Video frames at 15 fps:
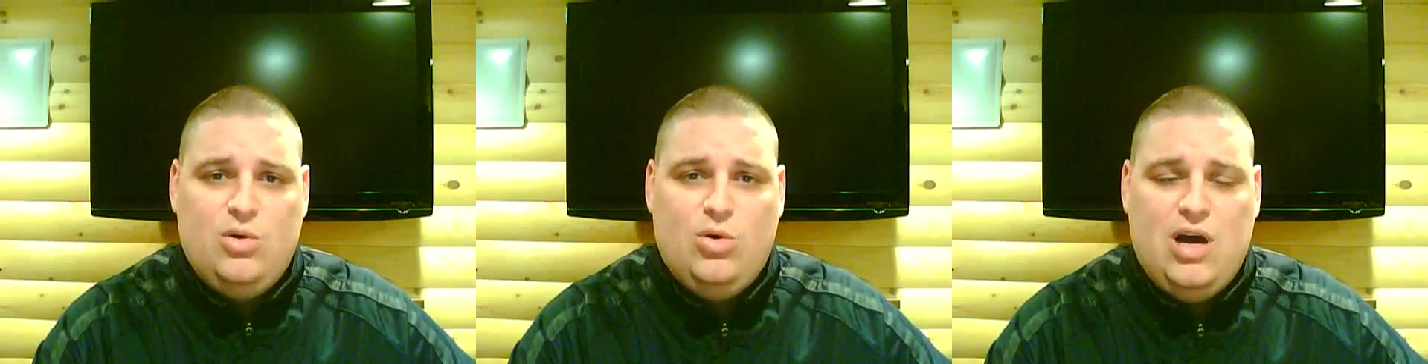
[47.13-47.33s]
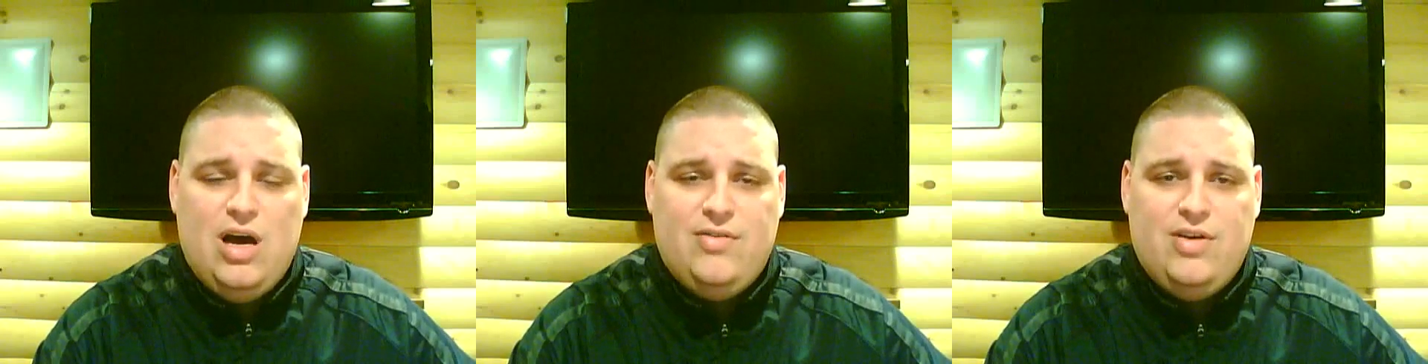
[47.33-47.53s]

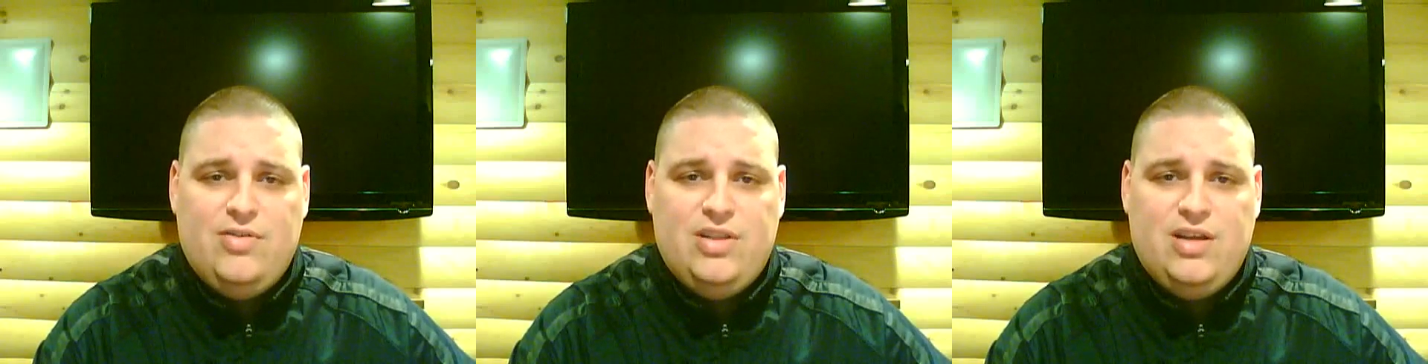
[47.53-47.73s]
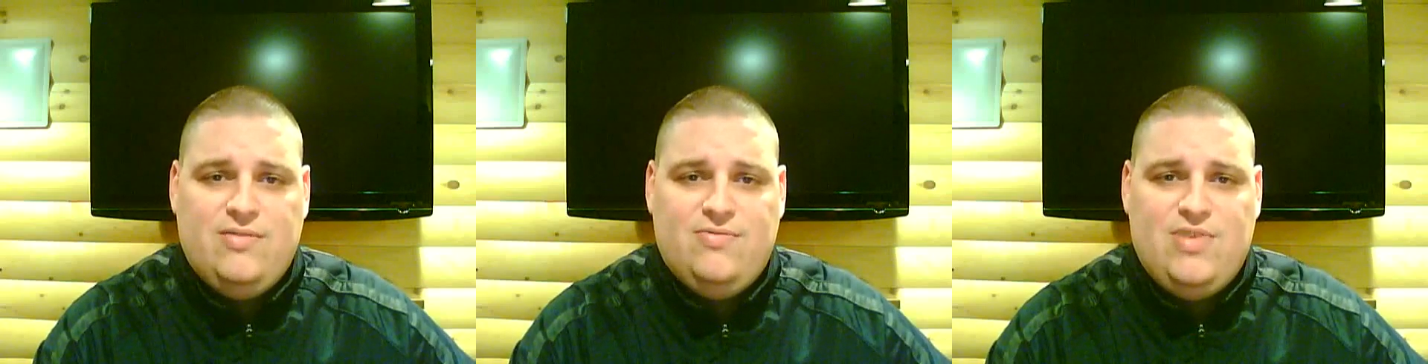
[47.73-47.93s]
We'll have
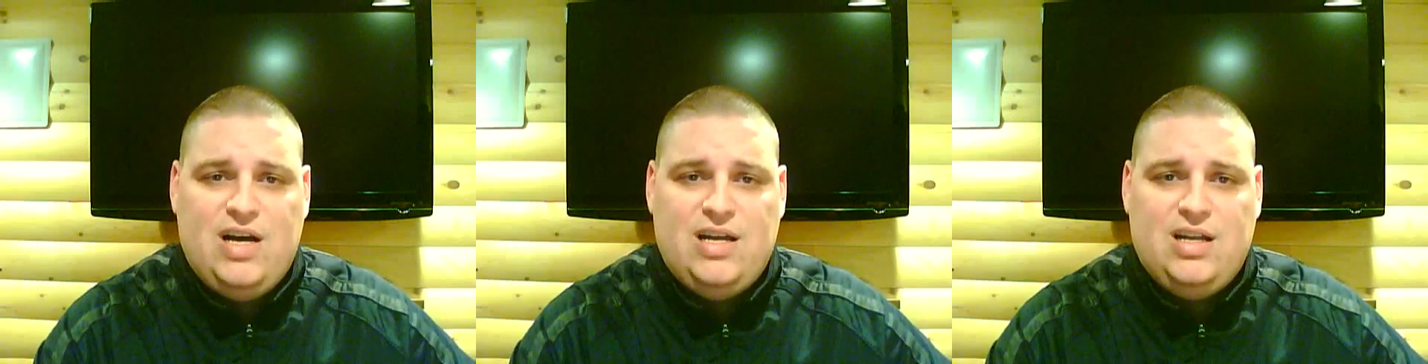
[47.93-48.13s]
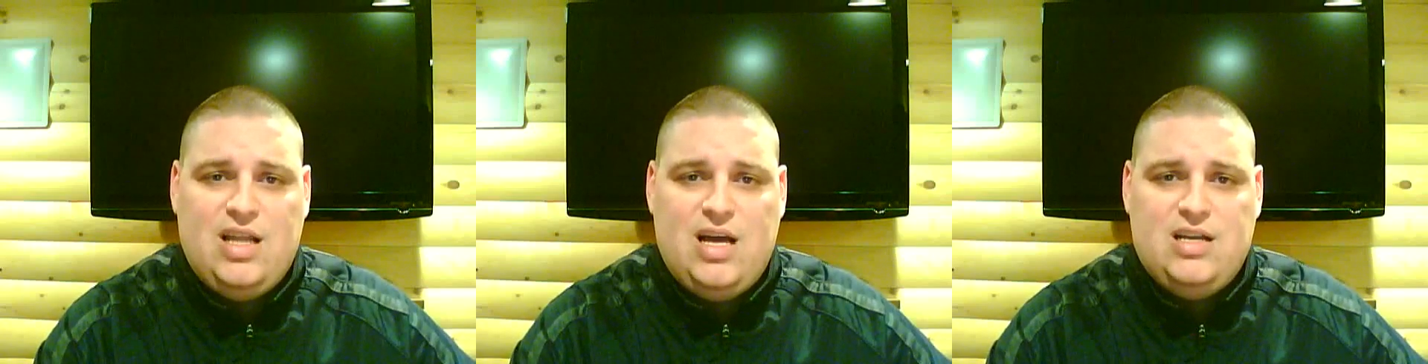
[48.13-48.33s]
everything
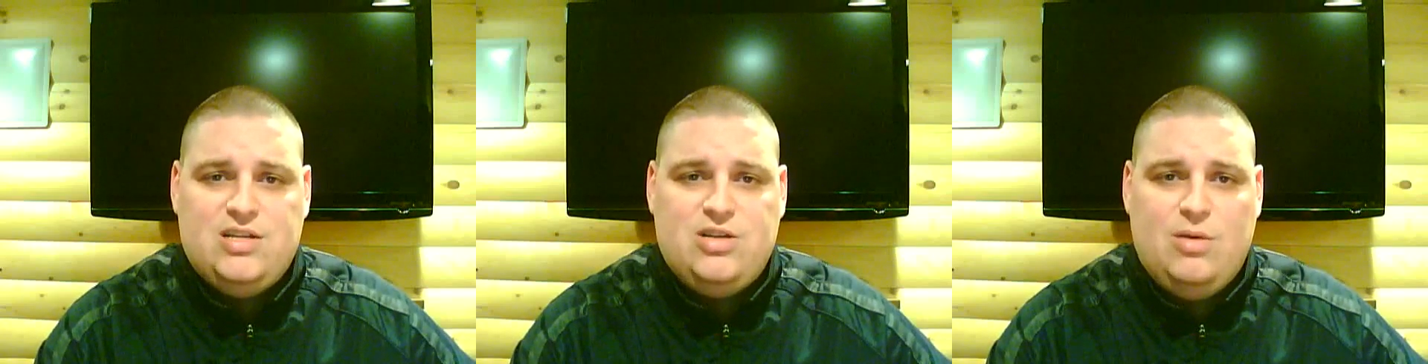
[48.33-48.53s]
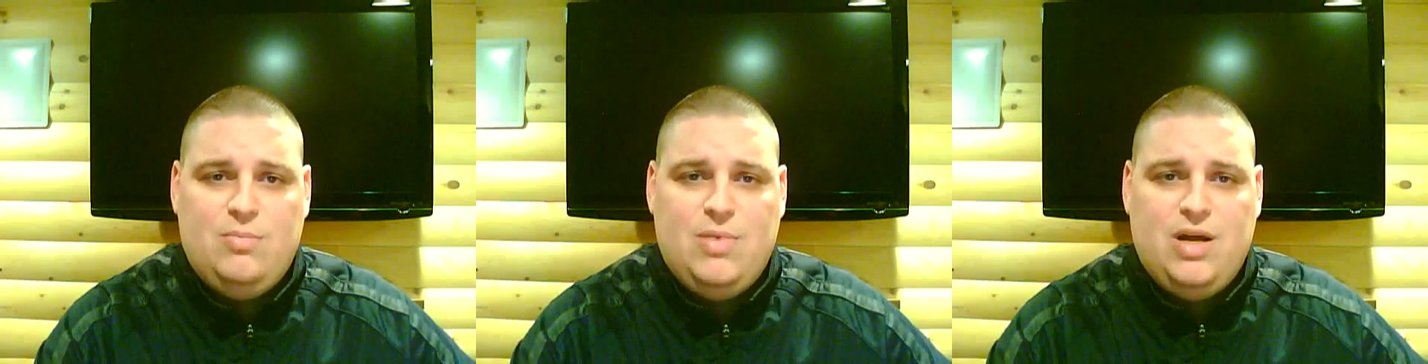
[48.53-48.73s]

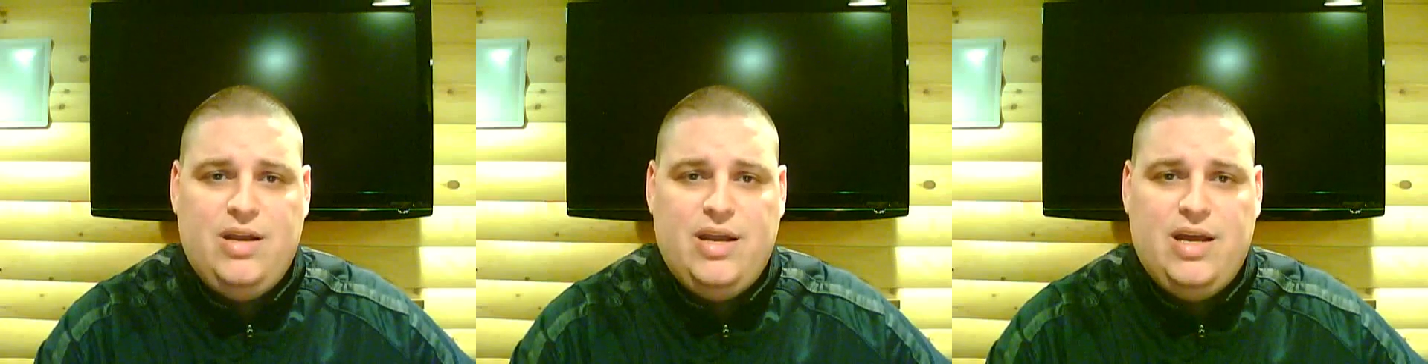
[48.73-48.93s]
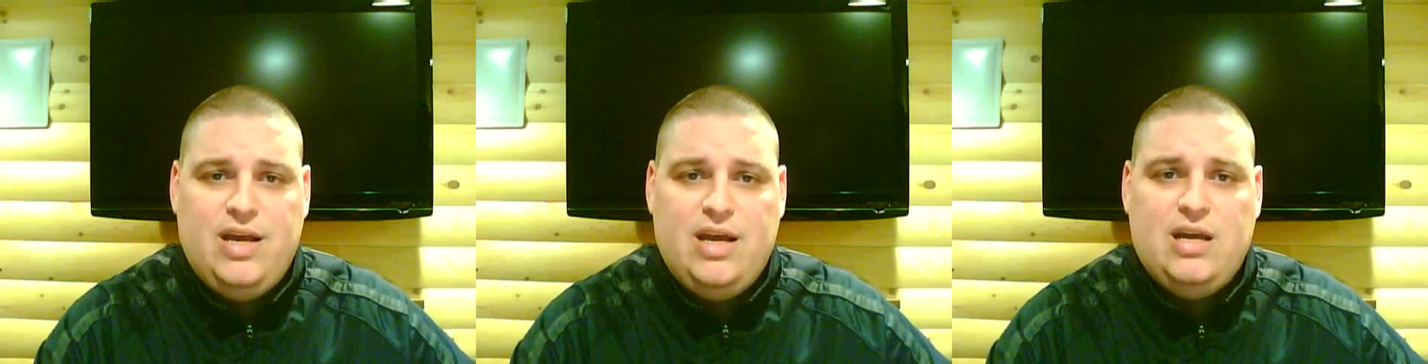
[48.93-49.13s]
finalized on
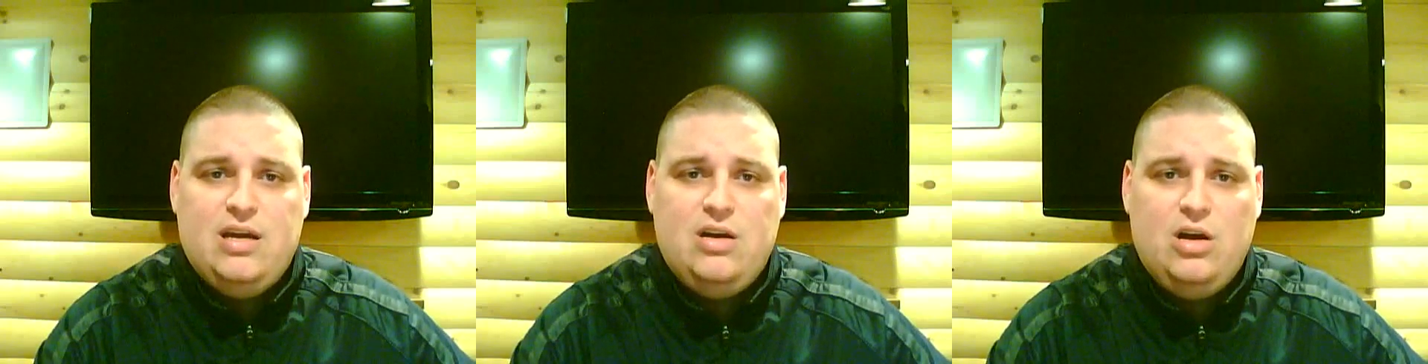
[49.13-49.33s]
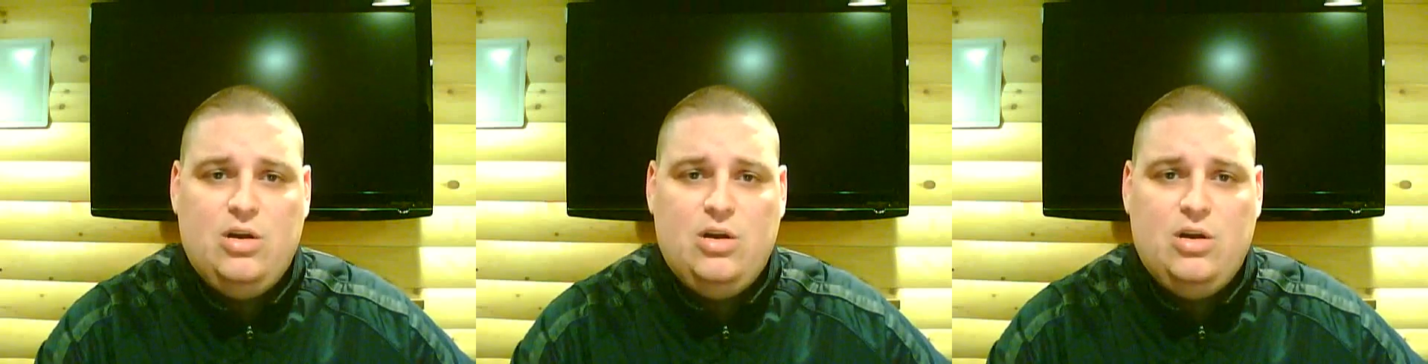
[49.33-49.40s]
Monday